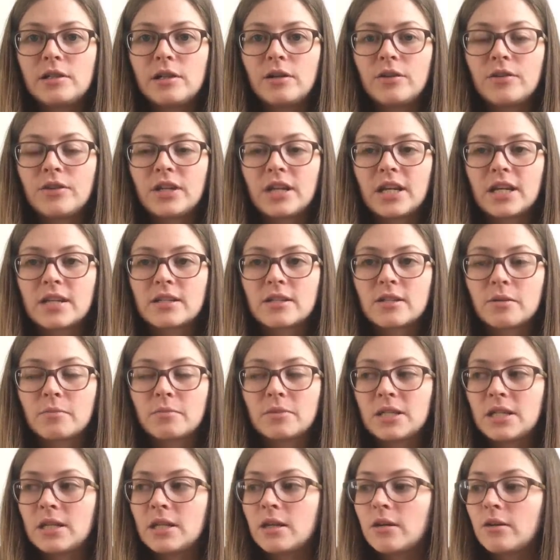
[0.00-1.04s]
on the next
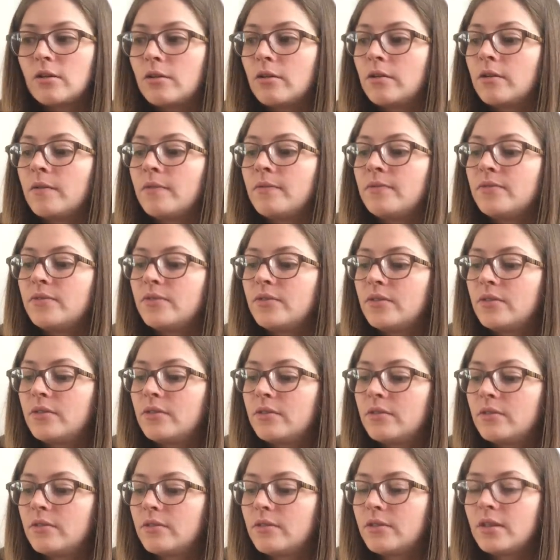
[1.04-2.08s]
update on
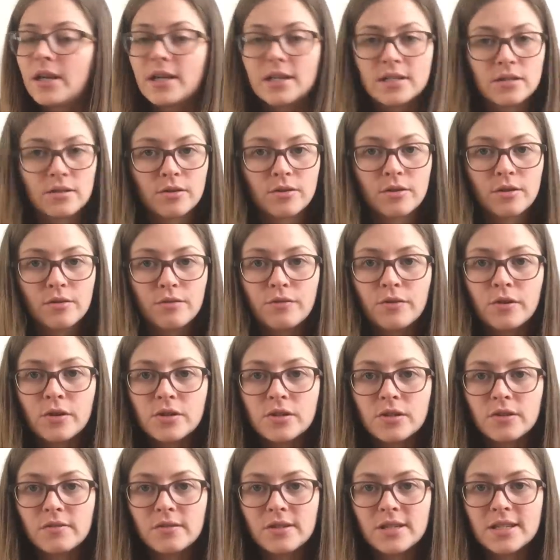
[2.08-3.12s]
the
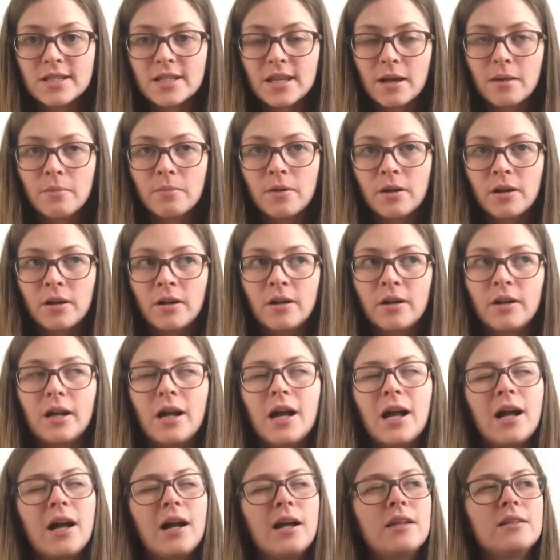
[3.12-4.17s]
1st of December
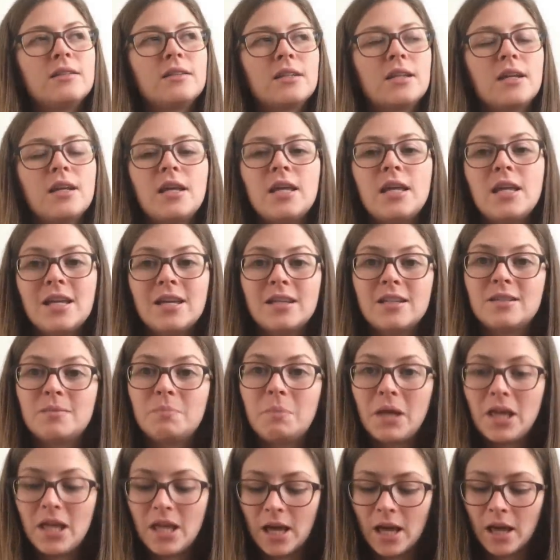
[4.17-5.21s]
at 8
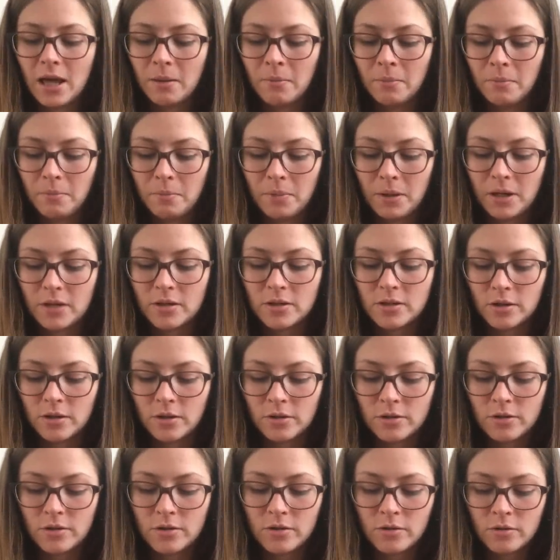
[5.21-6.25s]
p.m. because
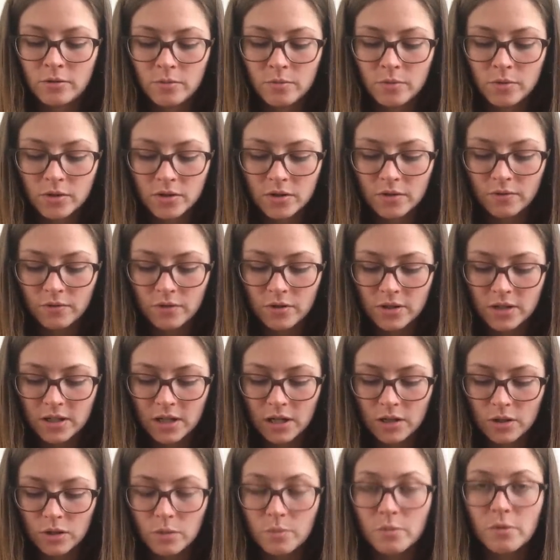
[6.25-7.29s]
also most of you
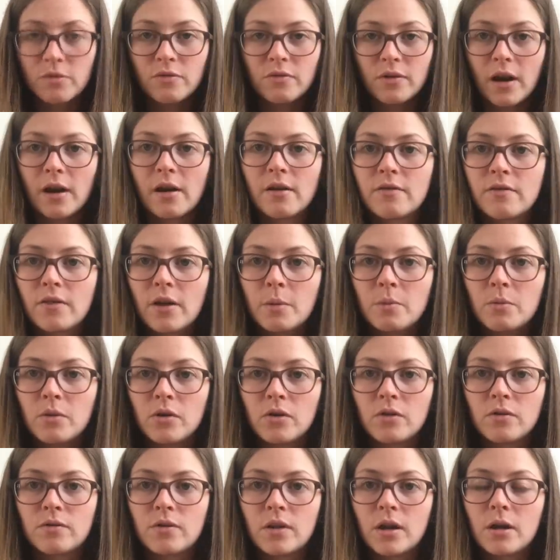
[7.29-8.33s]
said you prefer if I
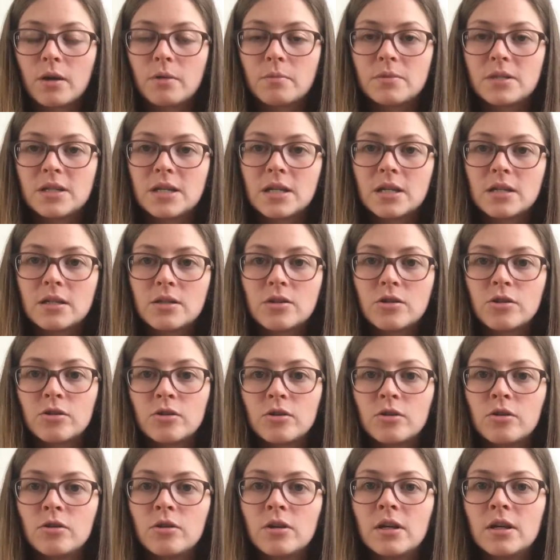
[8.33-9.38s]
move the update
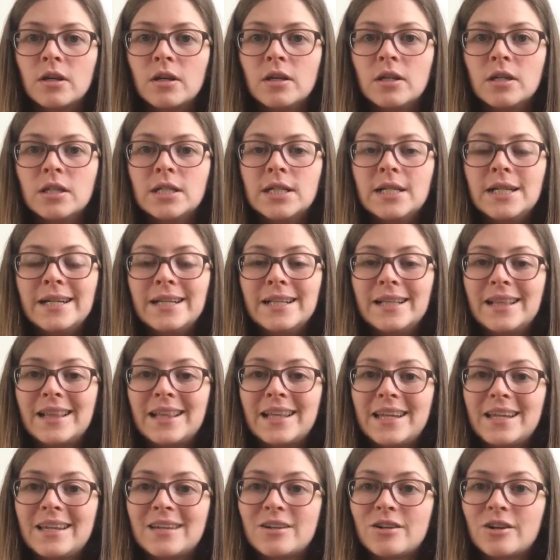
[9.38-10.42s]
to
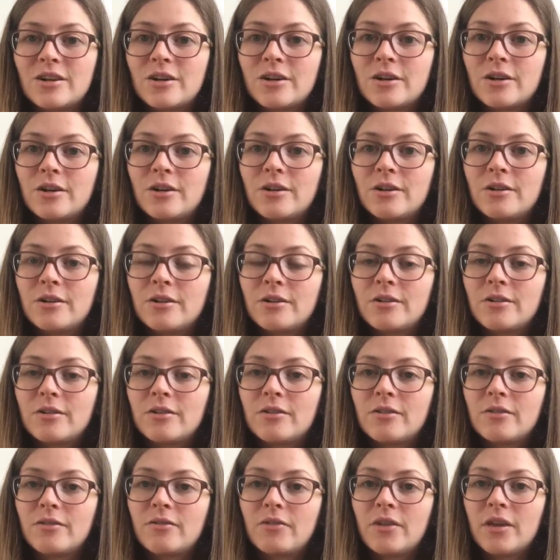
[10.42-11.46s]
later
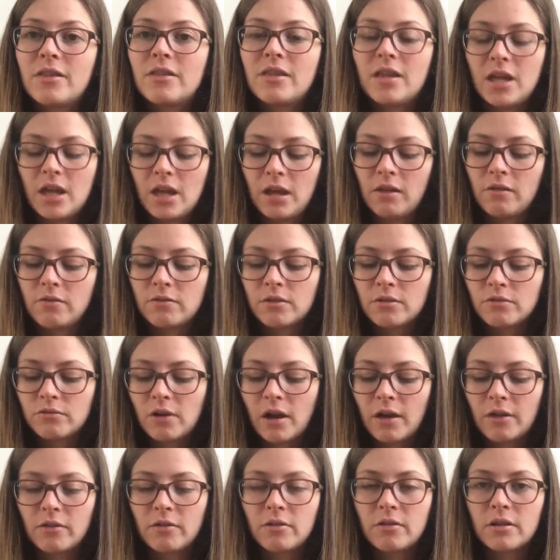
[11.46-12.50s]
in the evening
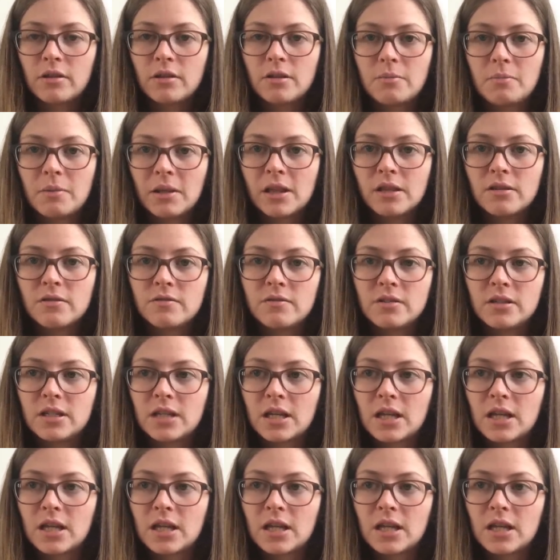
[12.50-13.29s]
rather than the middle of the